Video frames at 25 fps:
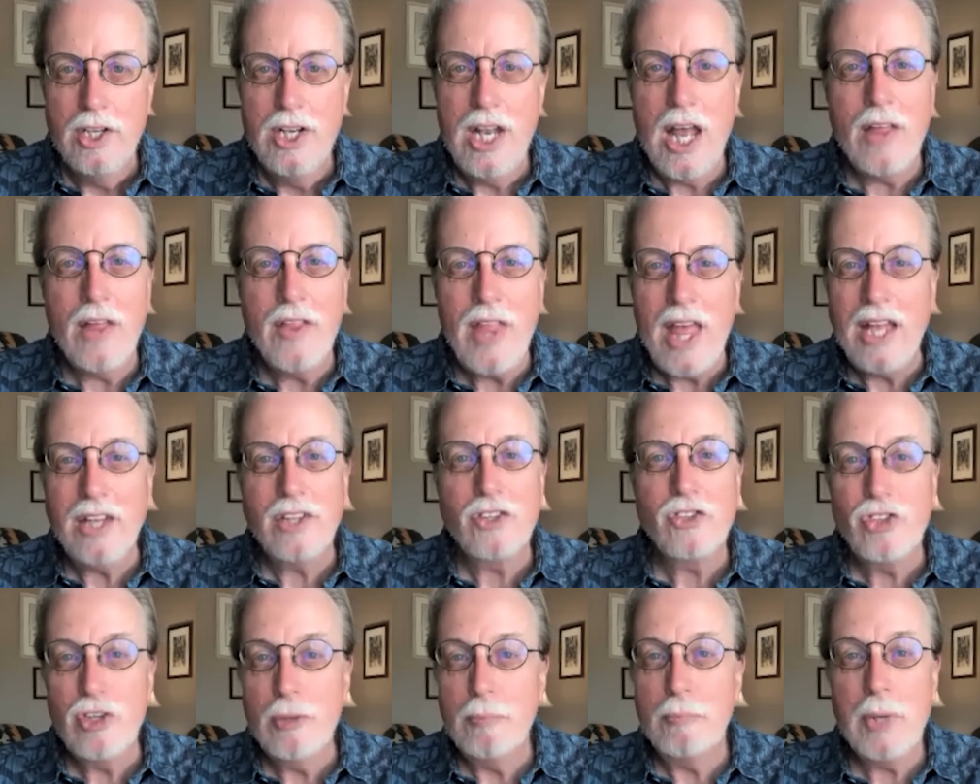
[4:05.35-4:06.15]
Now,
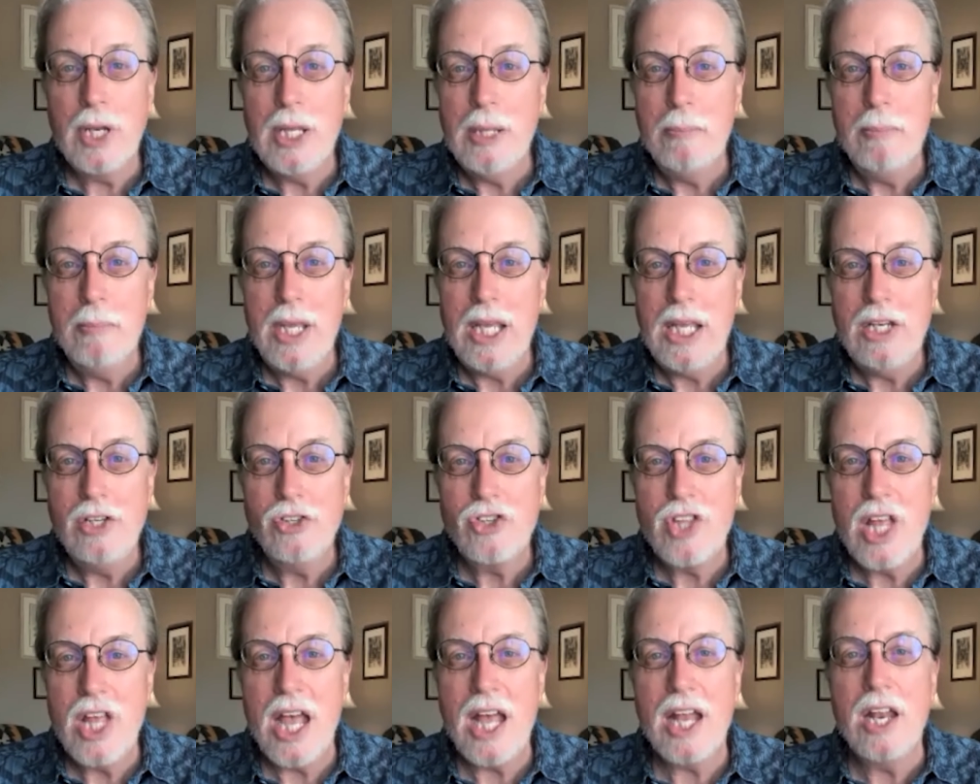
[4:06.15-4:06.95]
that simply
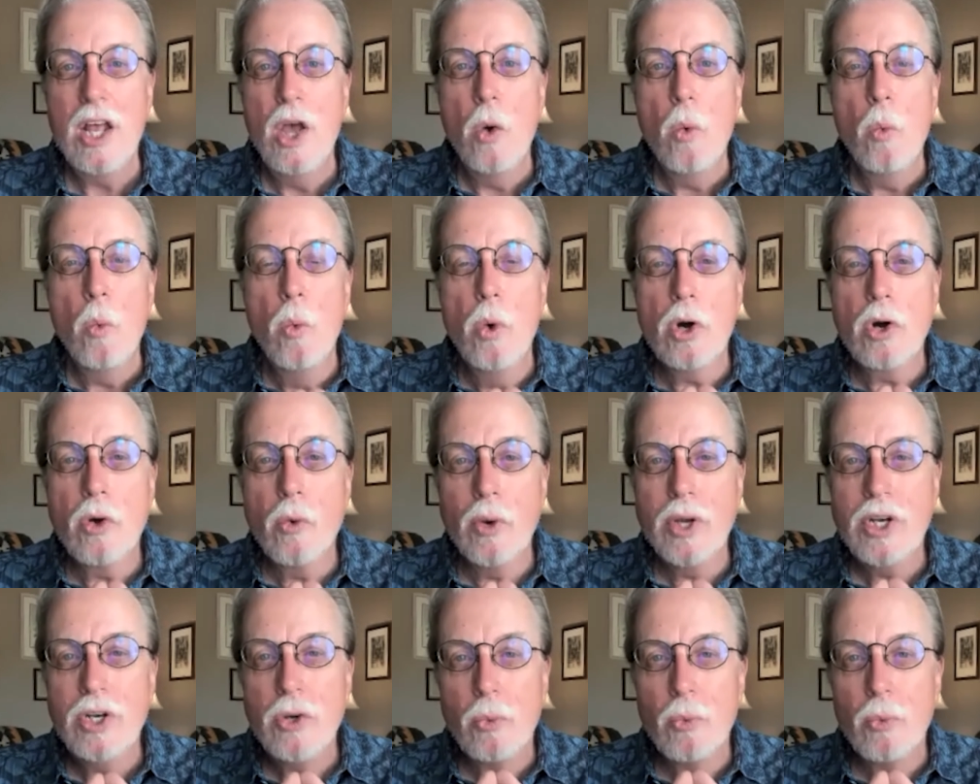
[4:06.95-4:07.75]
means that we're
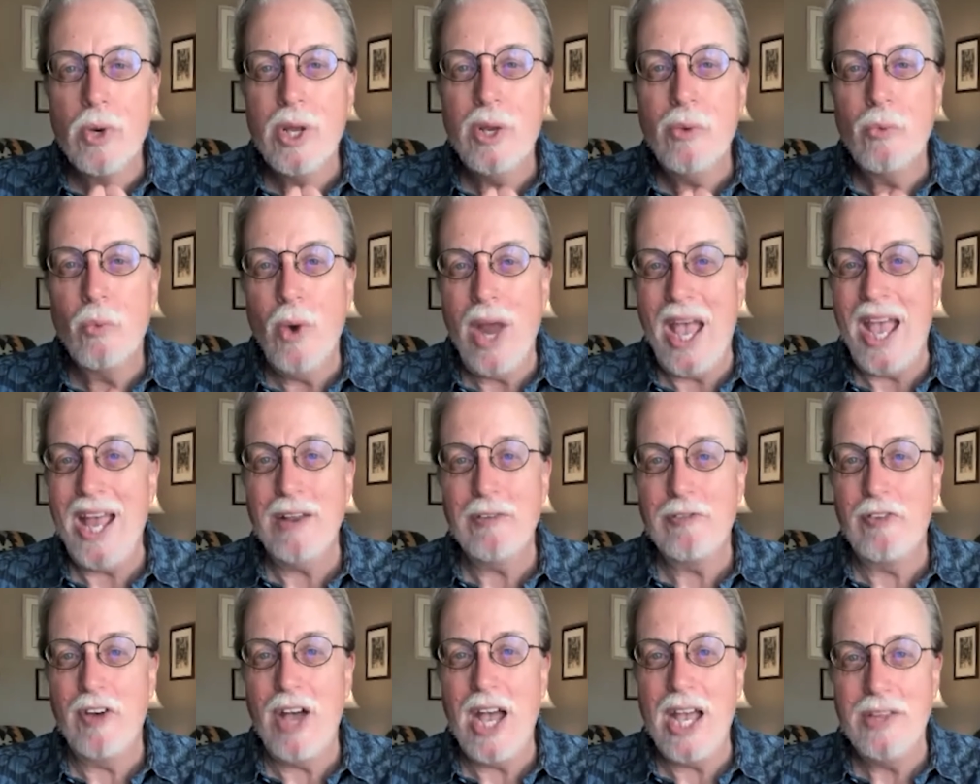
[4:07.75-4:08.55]
going to
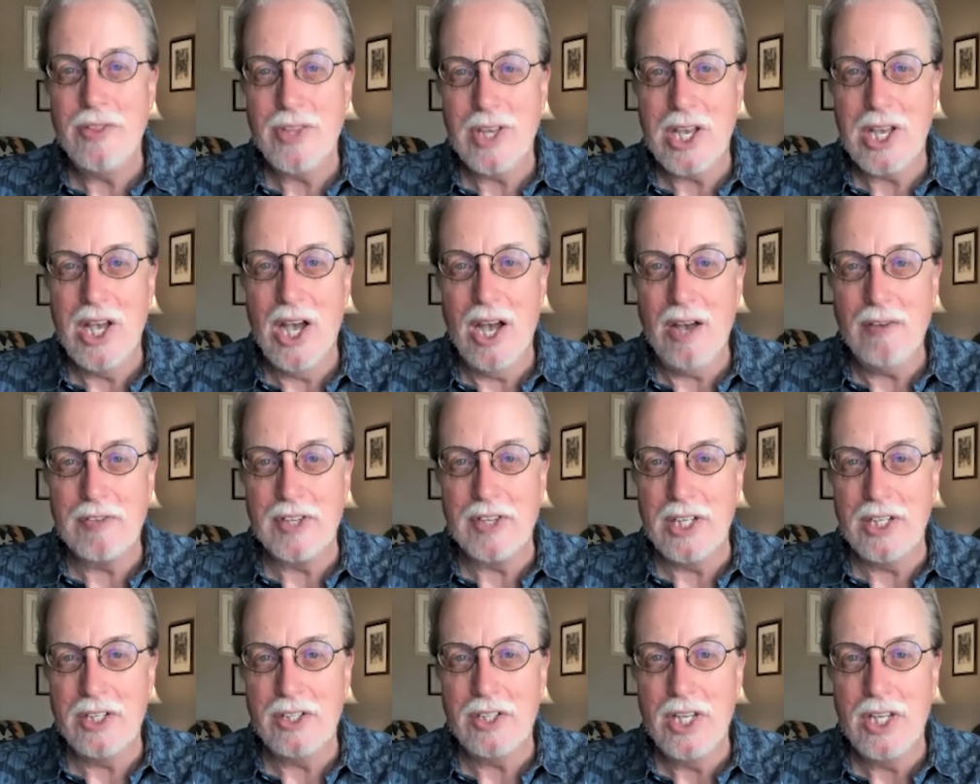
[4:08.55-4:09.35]
re-ratify the
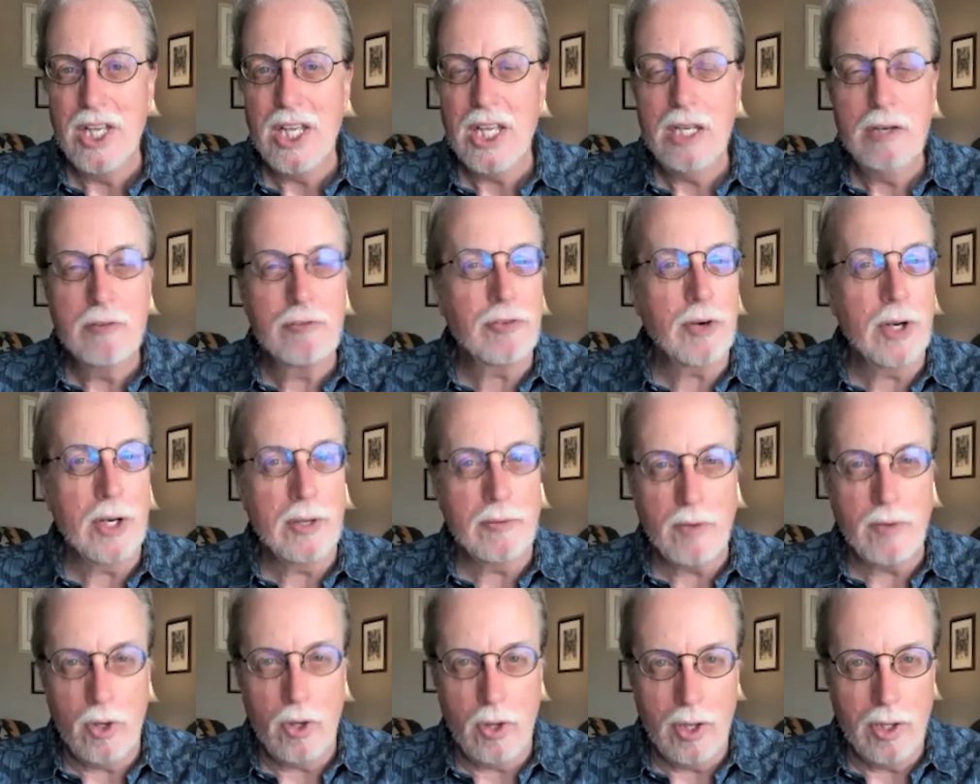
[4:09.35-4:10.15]
covenant in
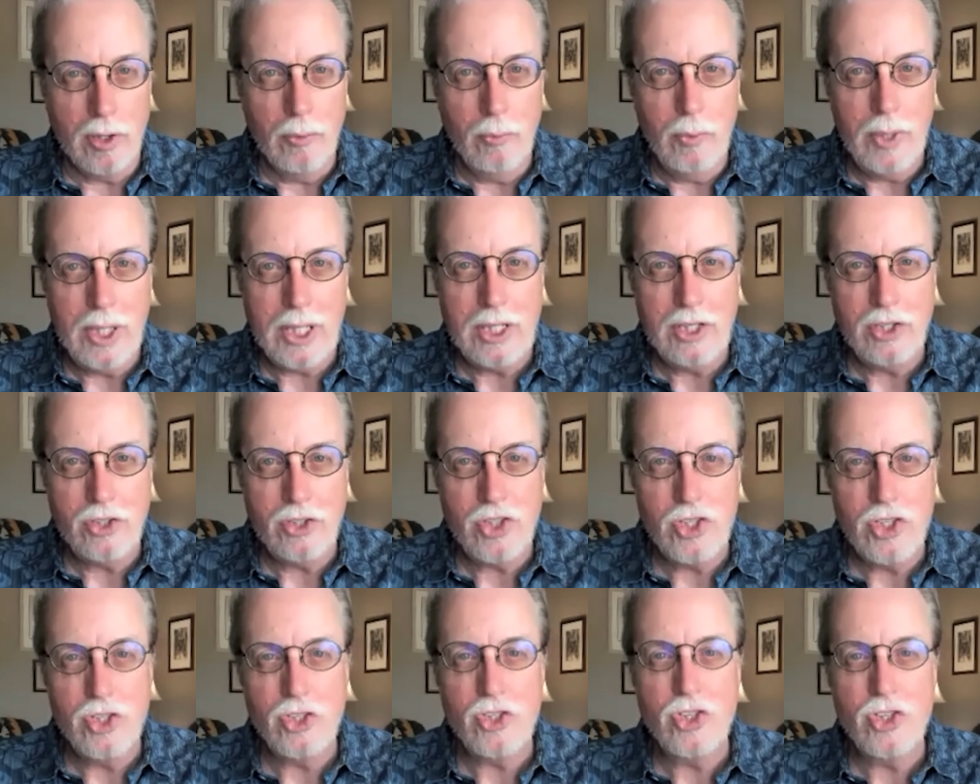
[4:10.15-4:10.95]
front of all the
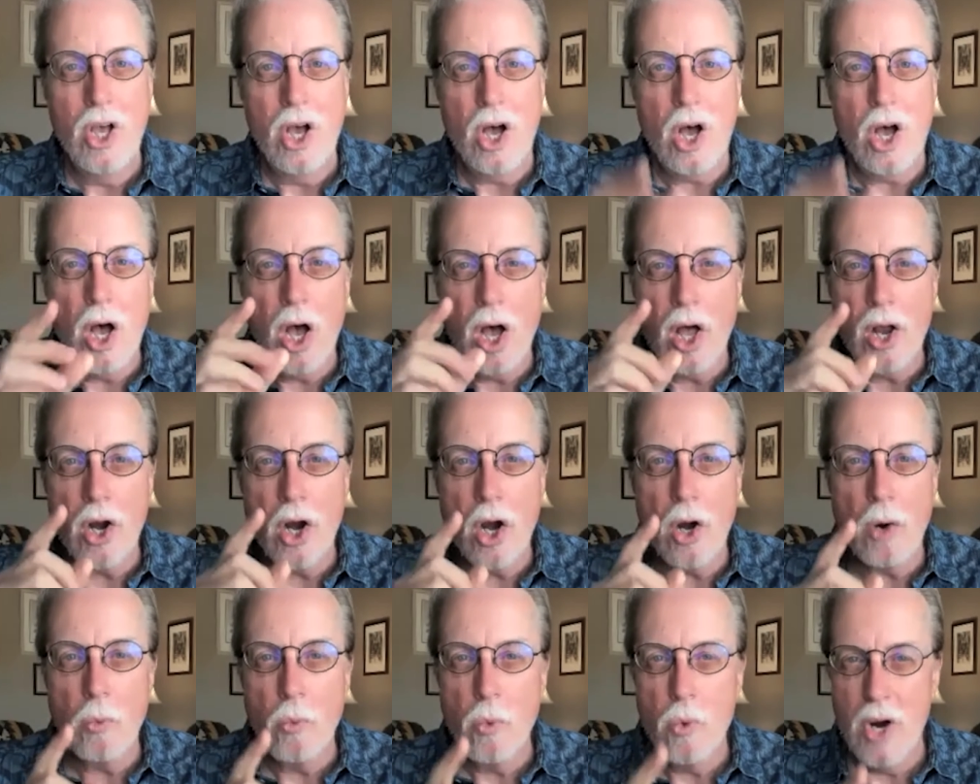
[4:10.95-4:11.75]
witnesses on
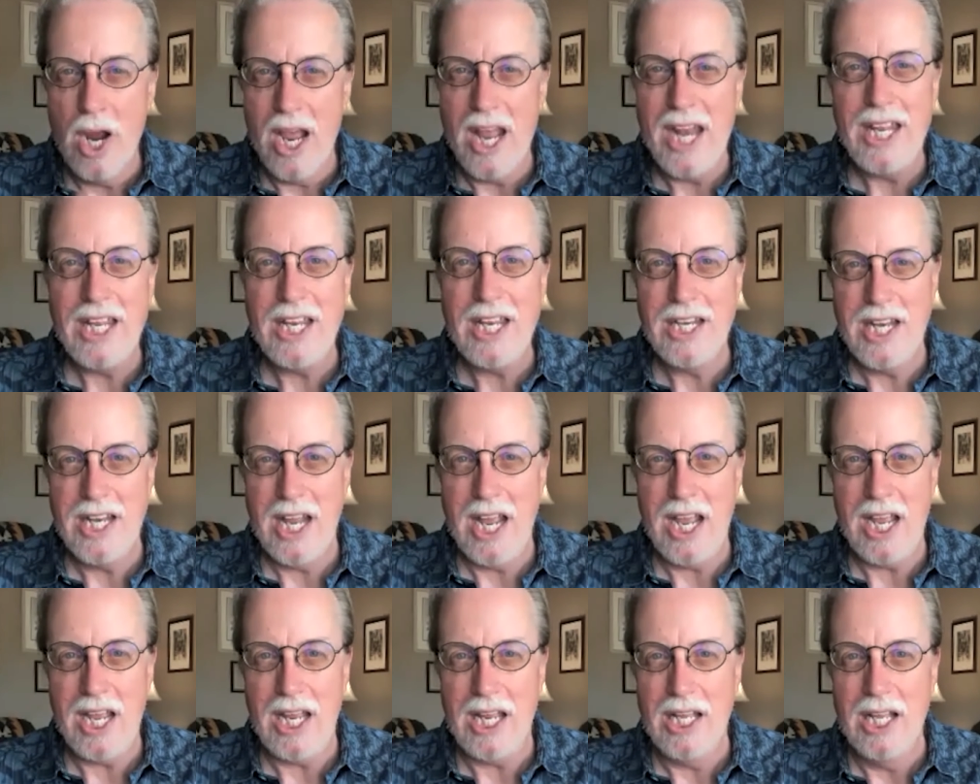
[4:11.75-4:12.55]
our wedding
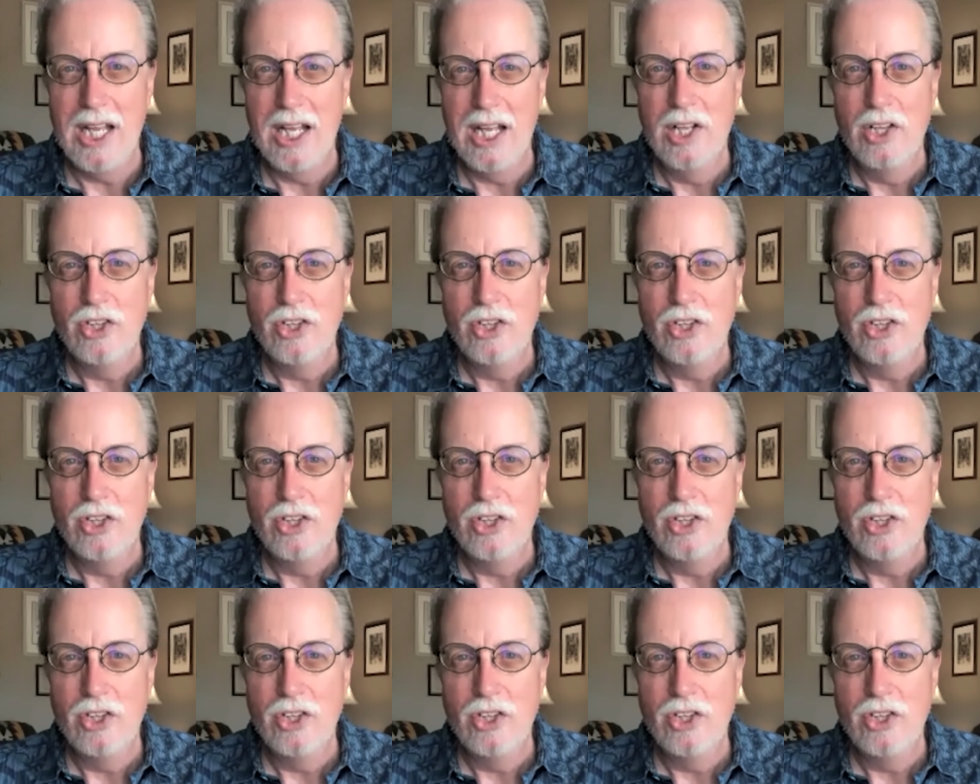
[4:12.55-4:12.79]
day,